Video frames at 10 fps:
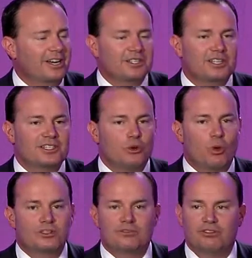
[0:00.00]
In a sense, it
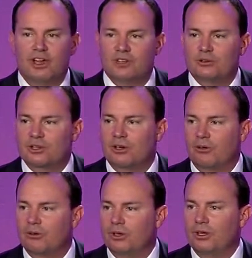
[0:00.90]
wasn't five years
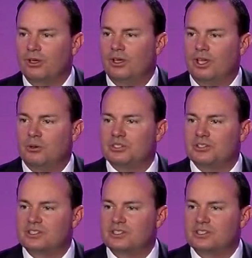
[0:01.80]
ago. It was in